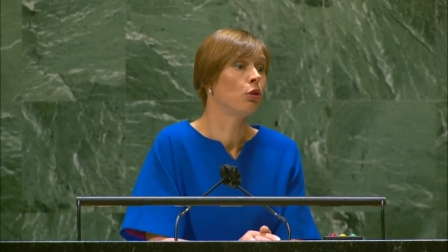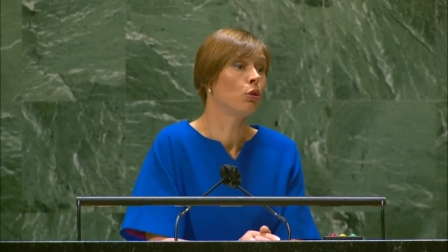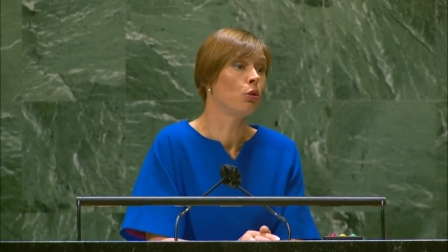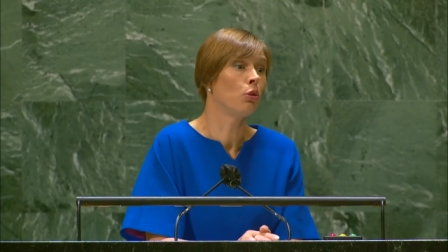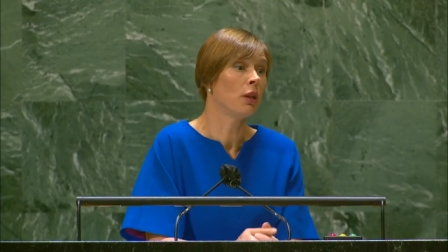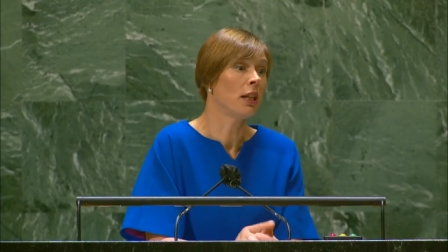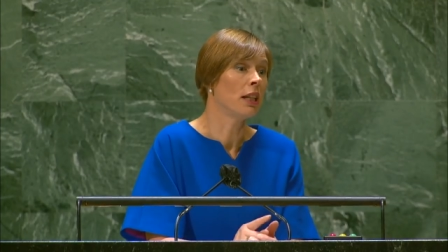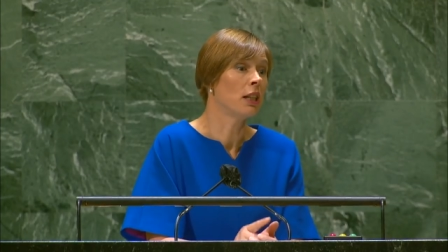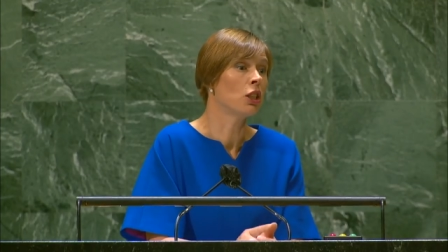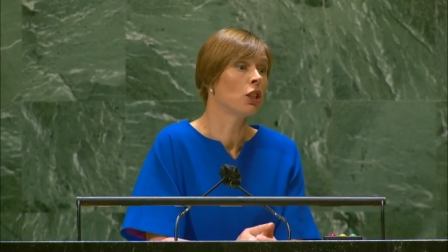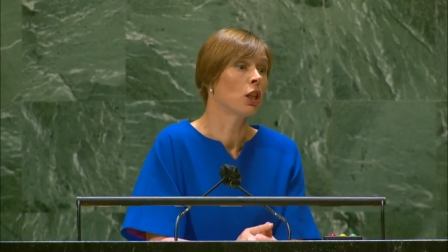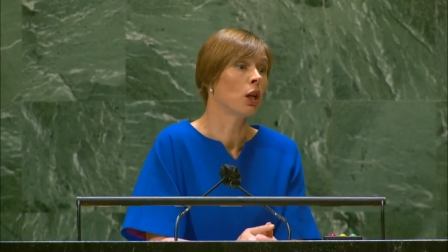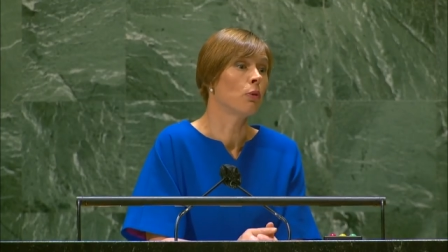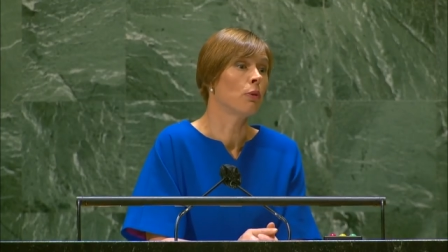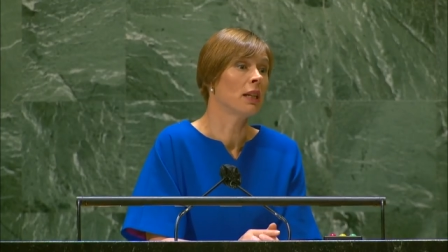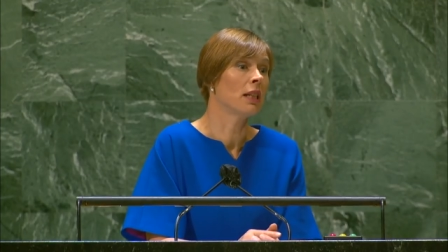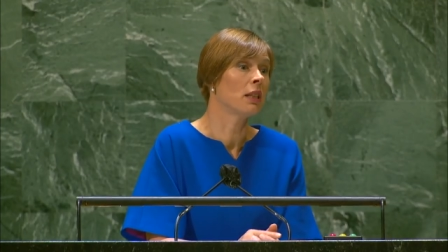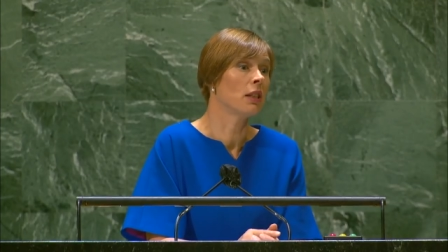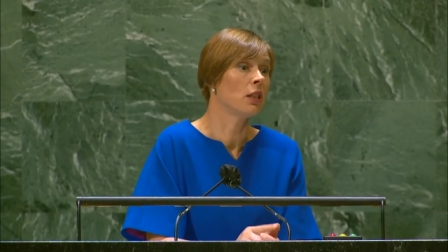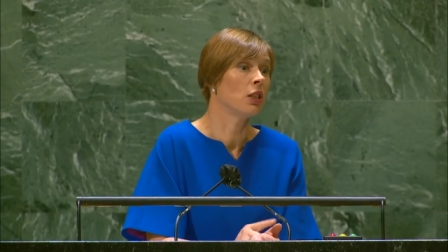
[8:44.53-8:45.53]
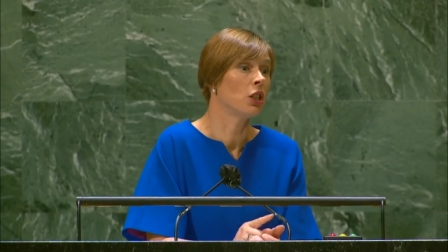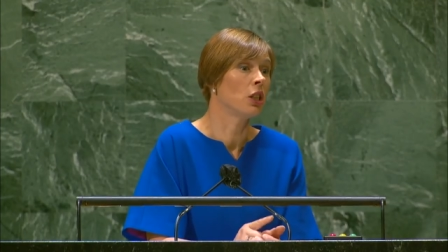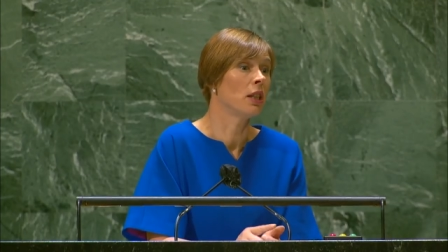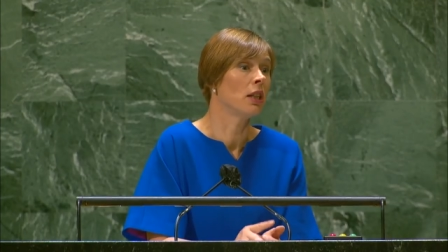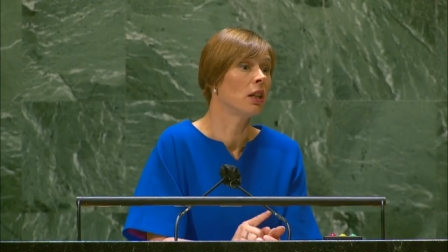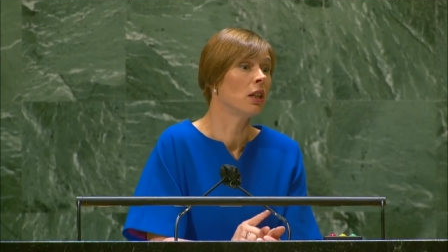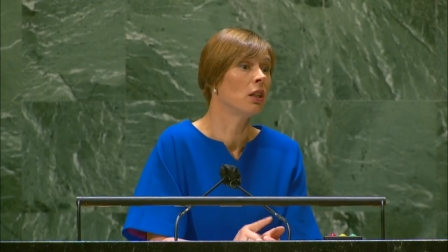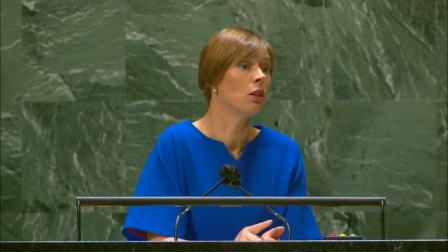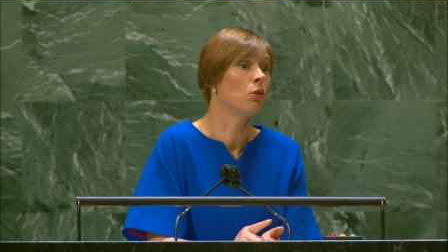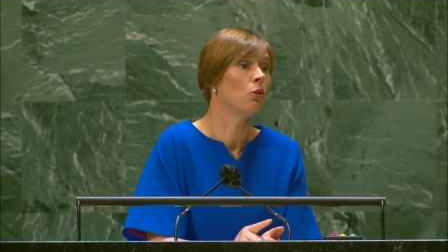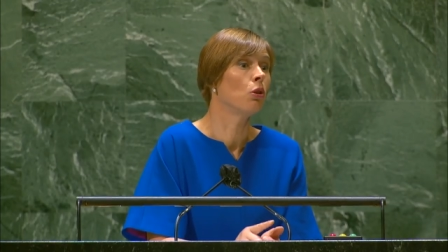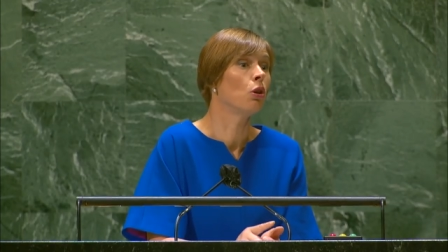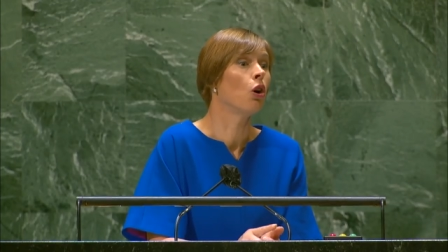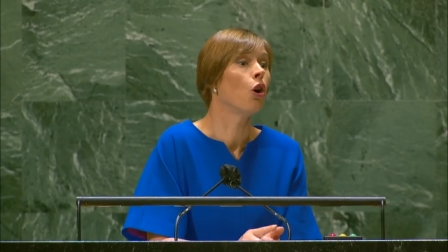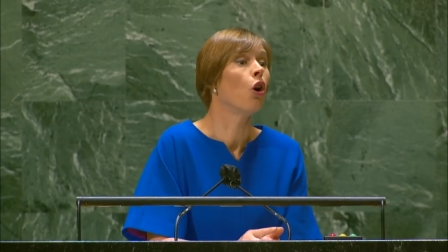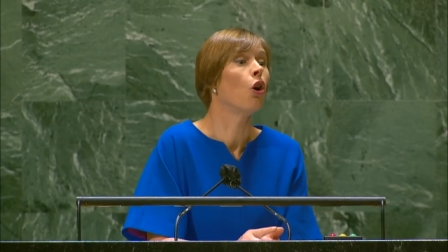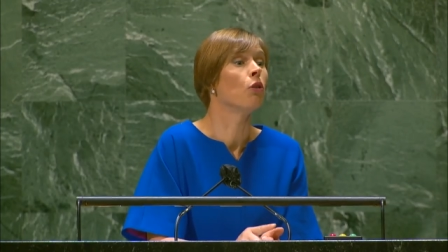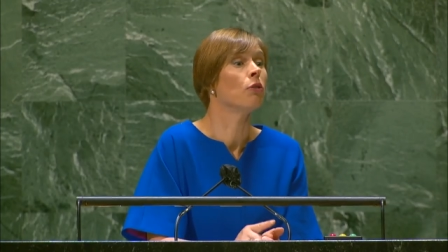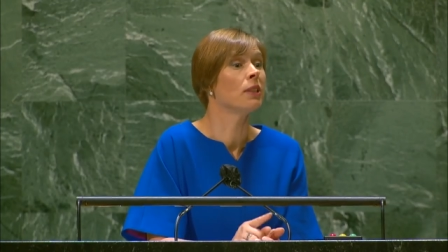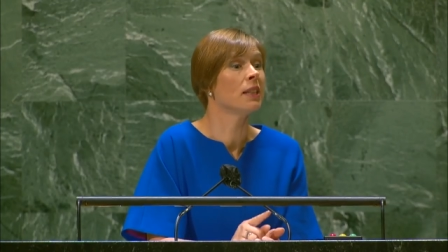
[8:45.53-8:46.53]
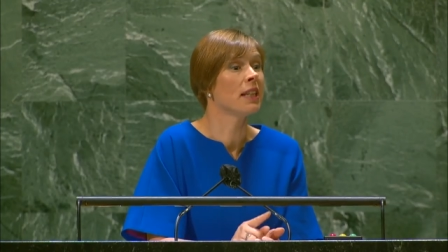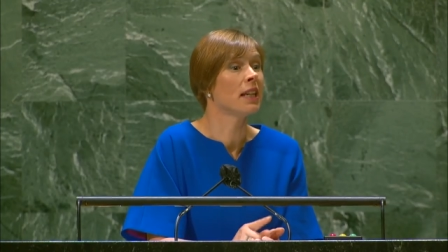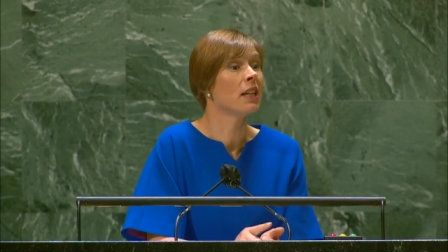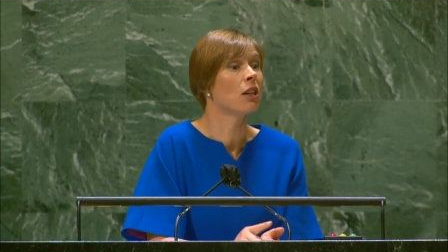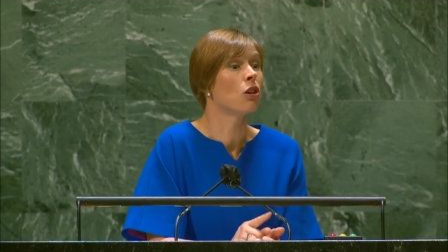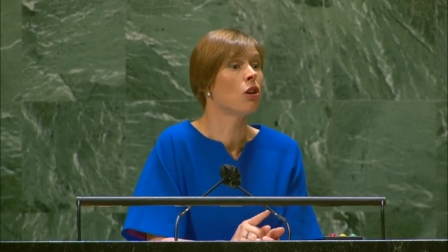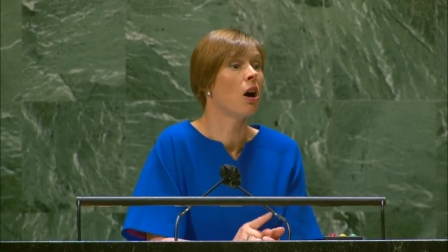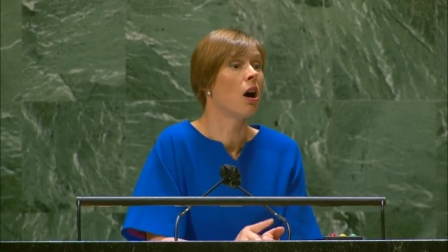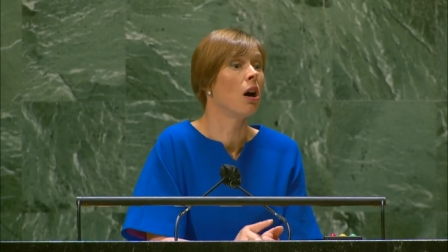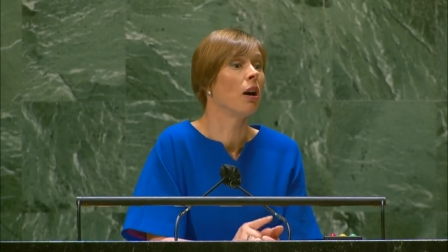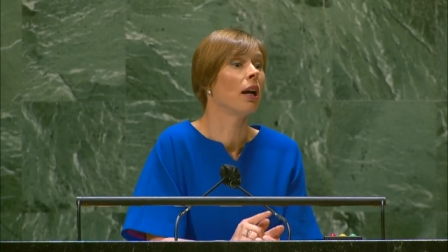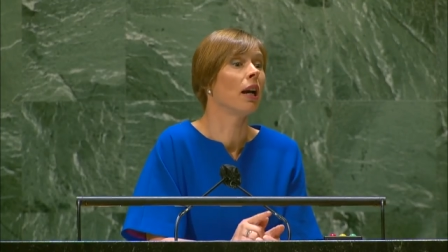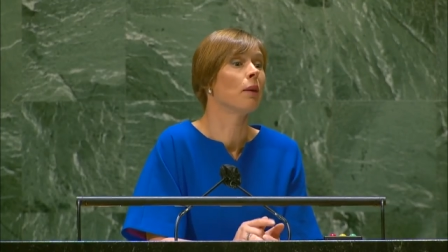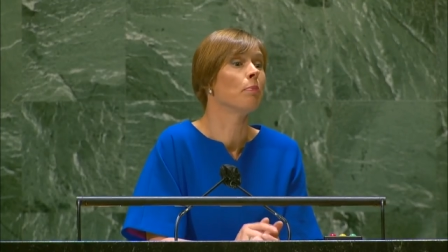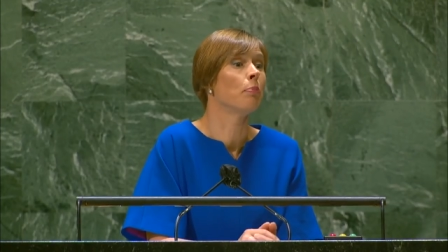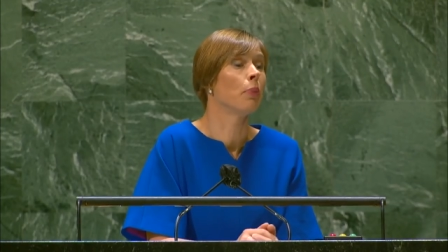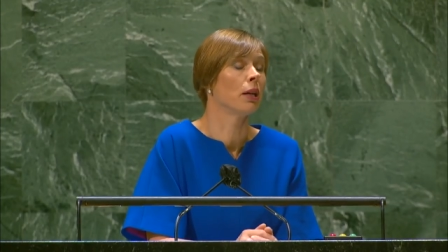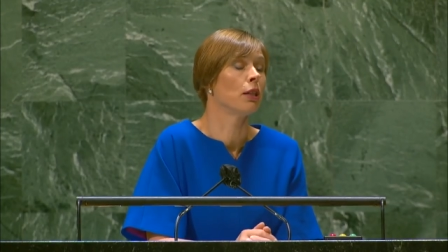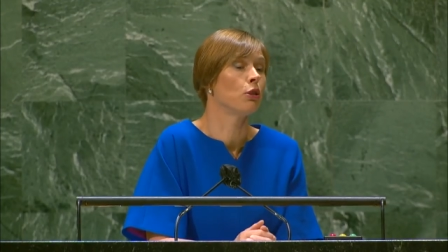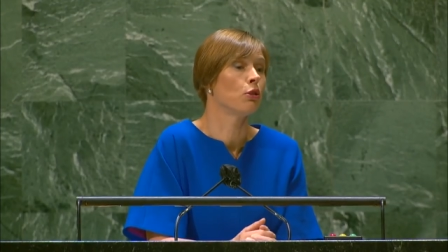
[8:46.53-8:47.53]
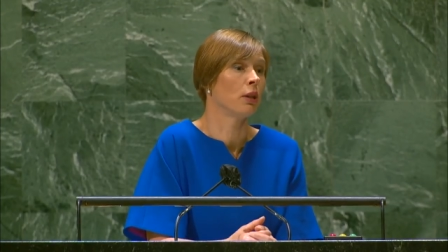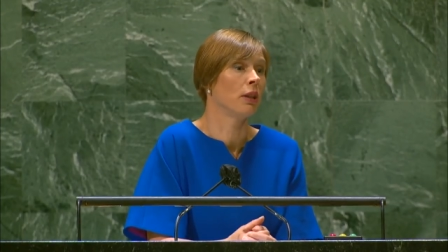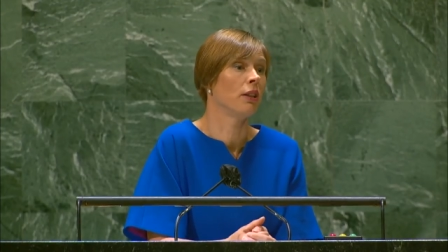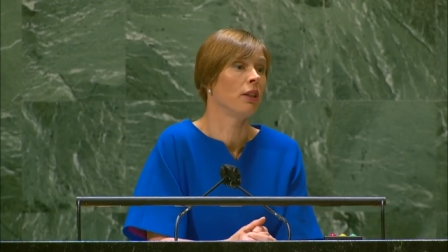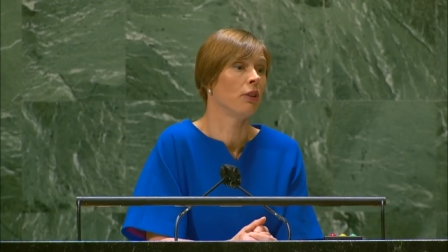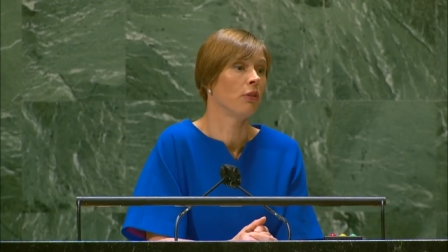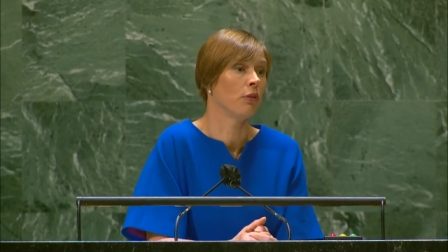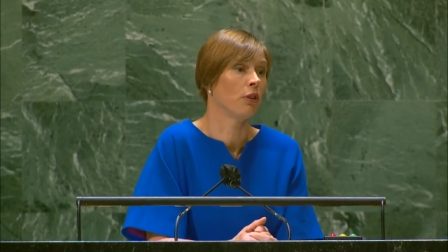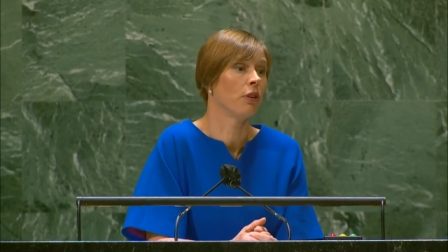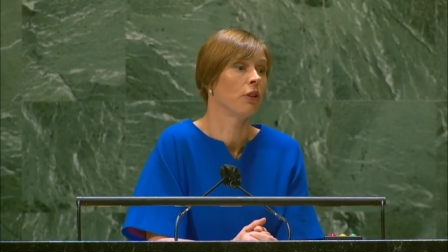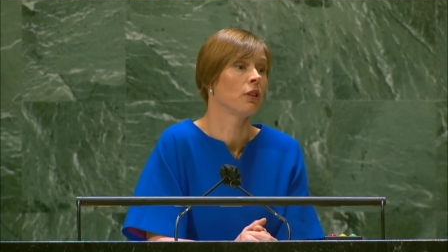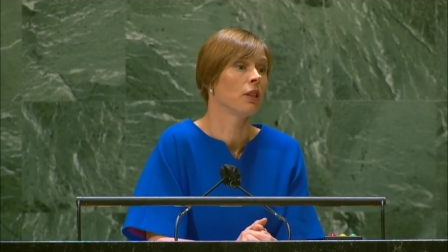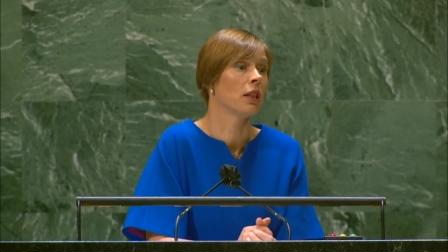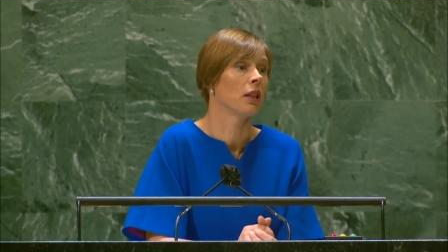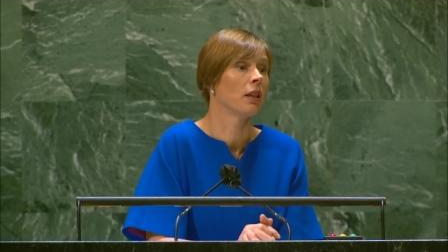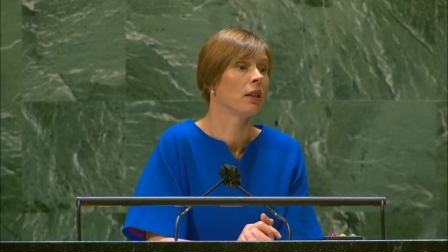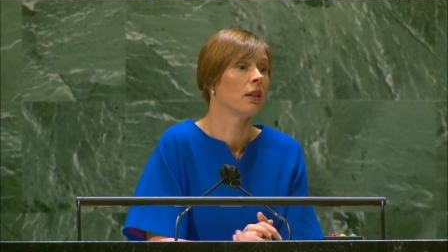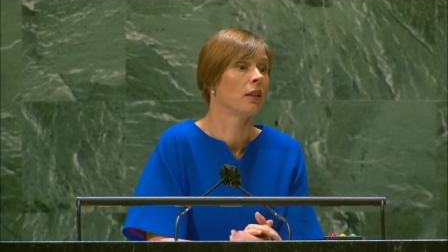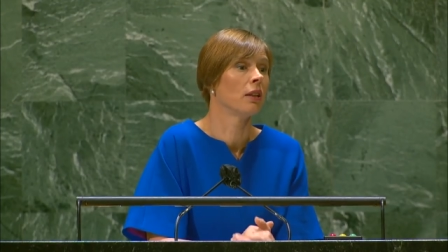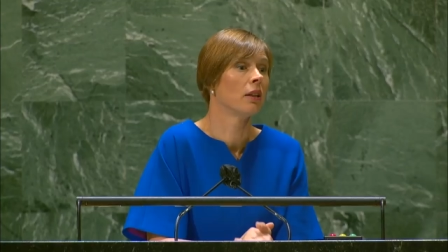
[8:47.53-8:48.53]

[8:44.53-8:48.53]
to reach our SDG goal of zero hunger by 2030.